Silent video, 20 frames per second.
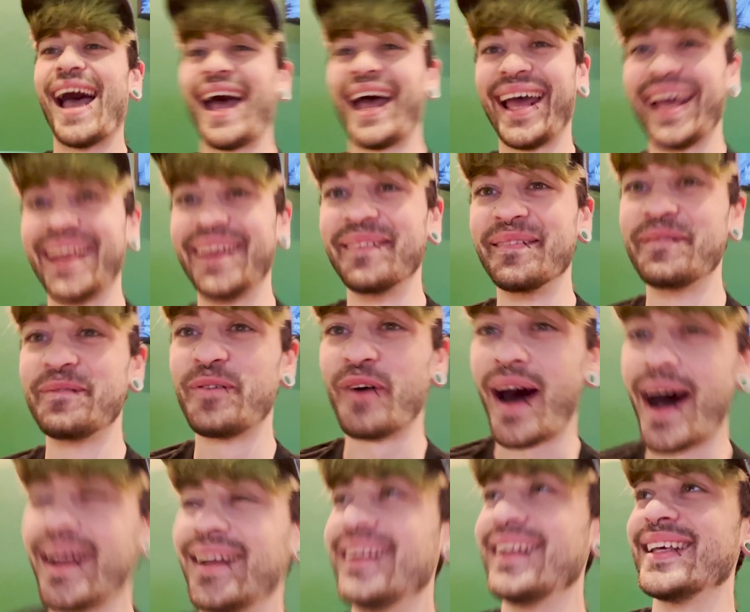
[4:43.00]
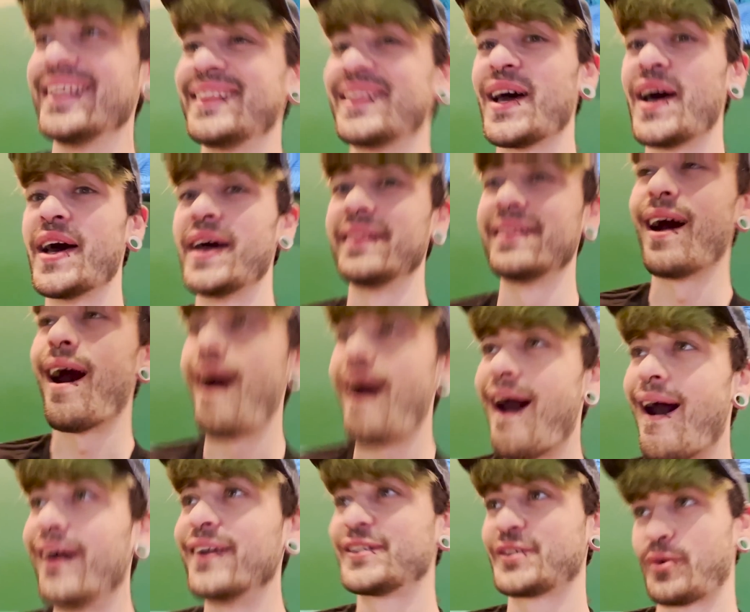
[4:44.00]
and finally, the, the
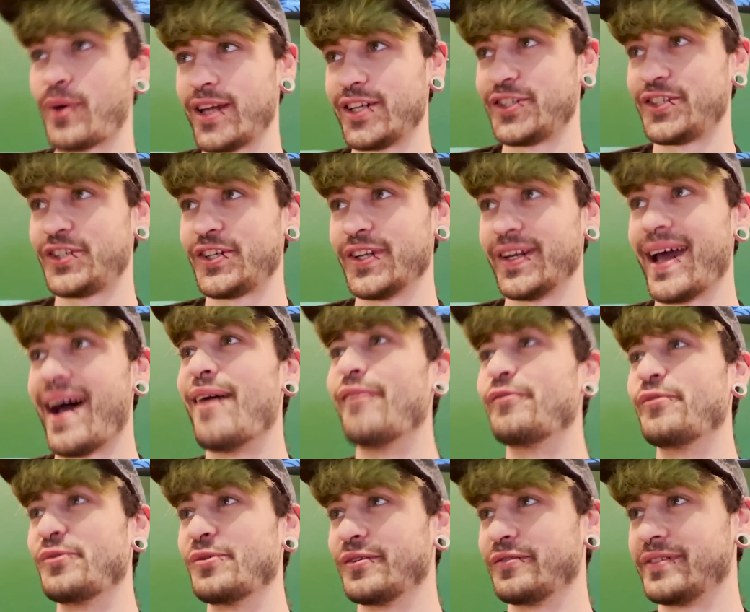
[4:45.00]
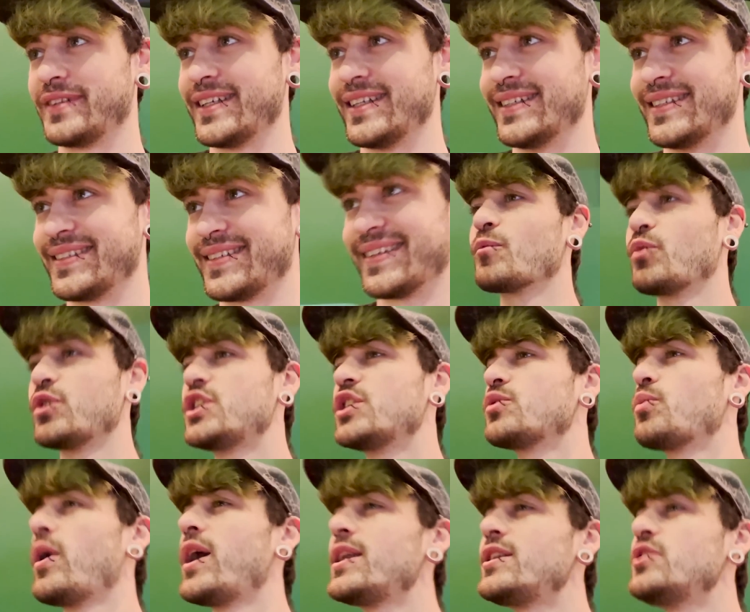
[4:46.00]
hard question out of all of these, which is
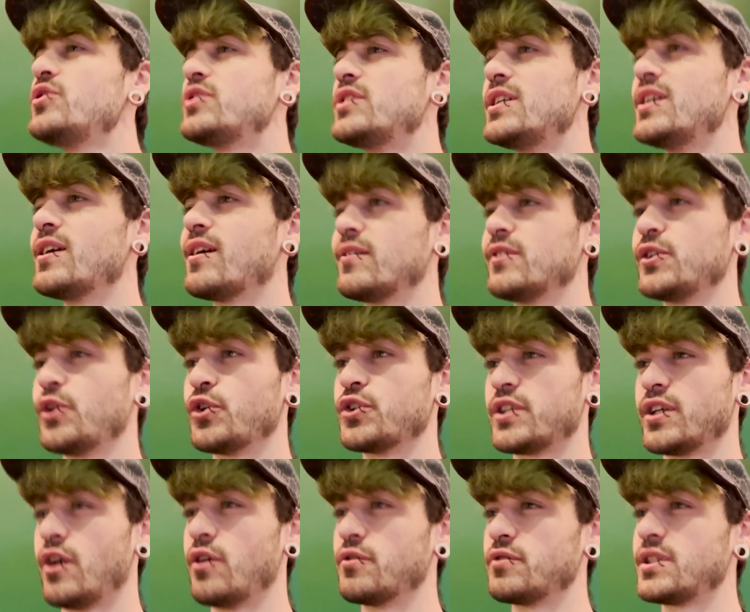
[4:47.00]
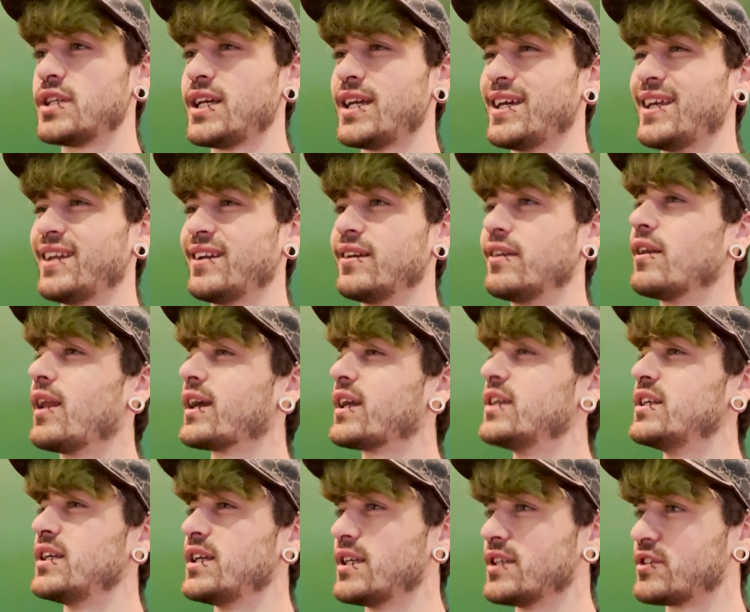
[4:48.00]
where do you see yourselves in like a
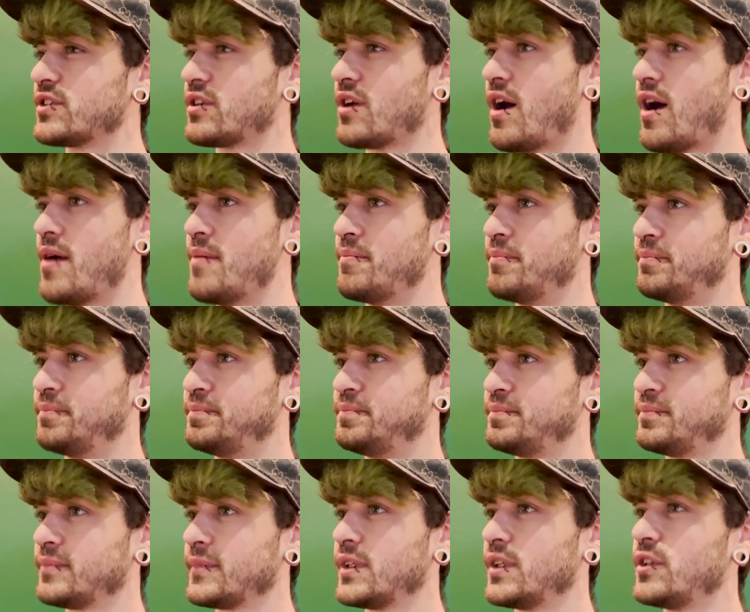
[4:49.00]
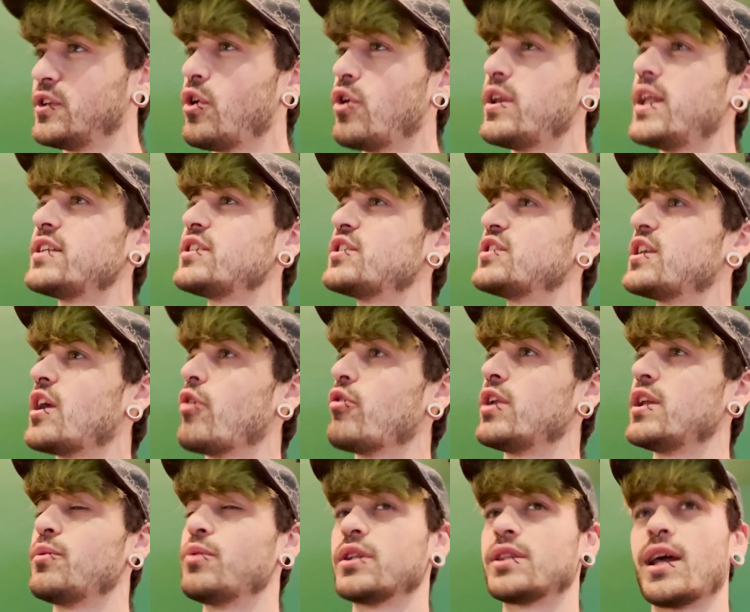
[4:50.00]
year's time? Not
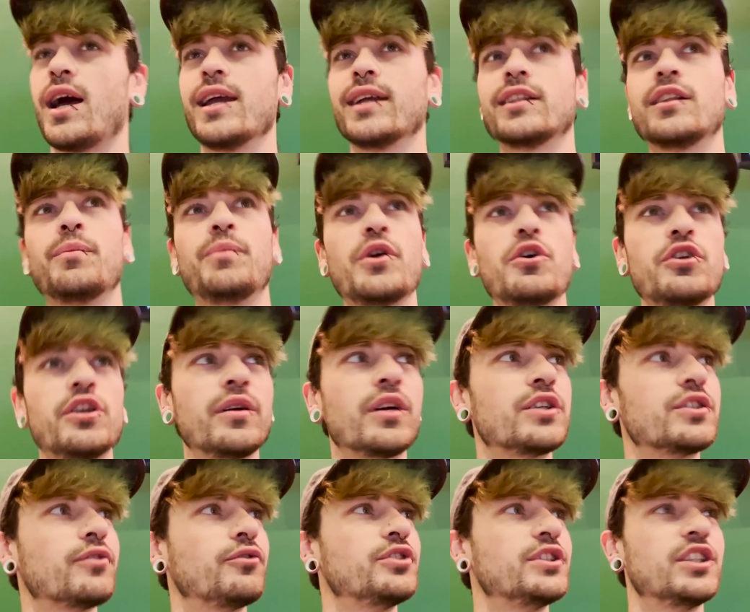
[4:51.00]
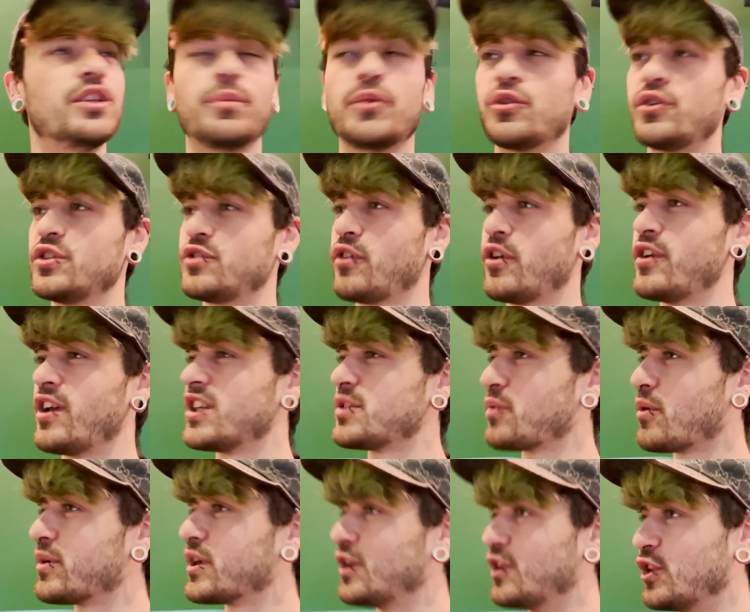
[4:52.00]
necessarily with like the building, because obviously the building's very nice,
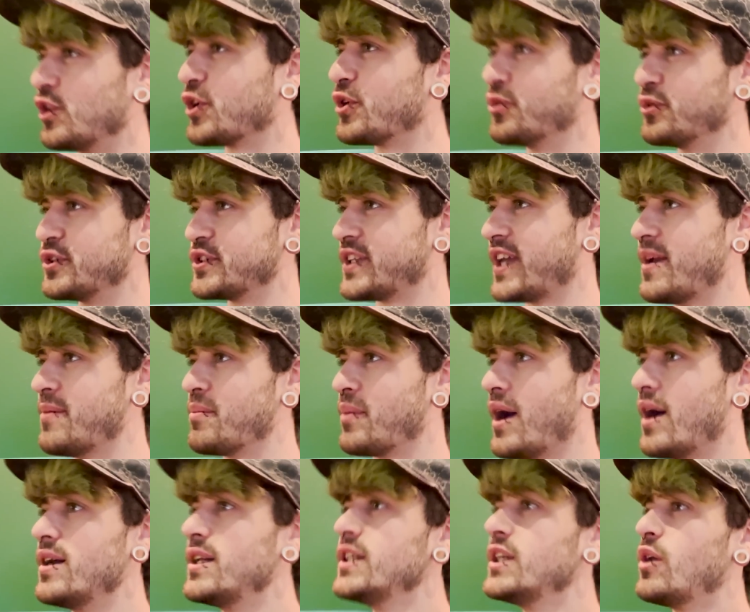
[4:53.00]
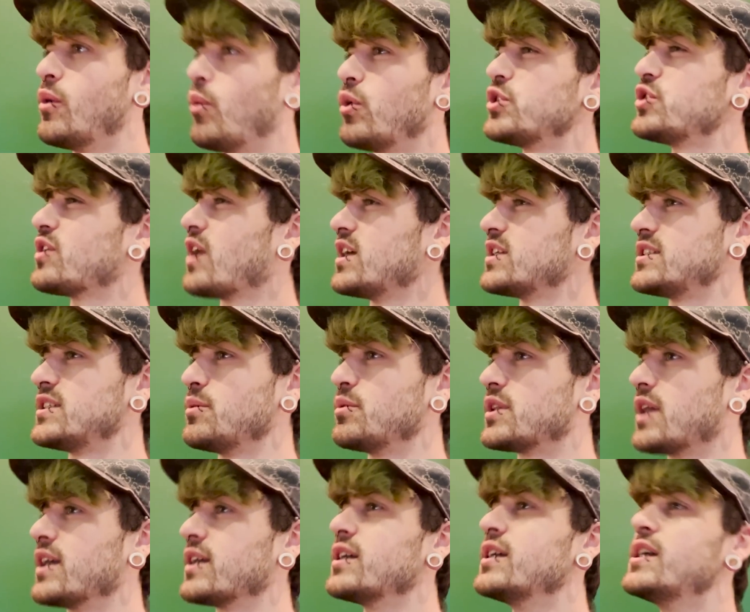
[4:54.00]
probably gonna look all the same, but what do you guys see with
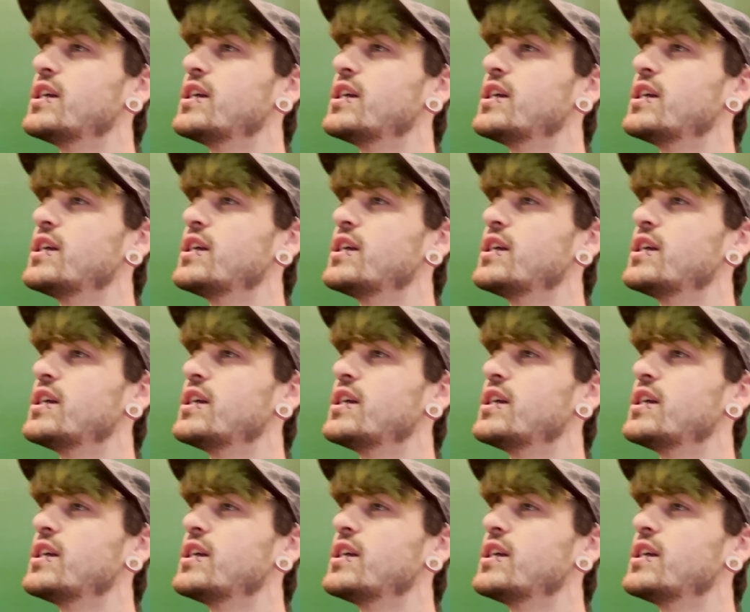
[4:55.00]
like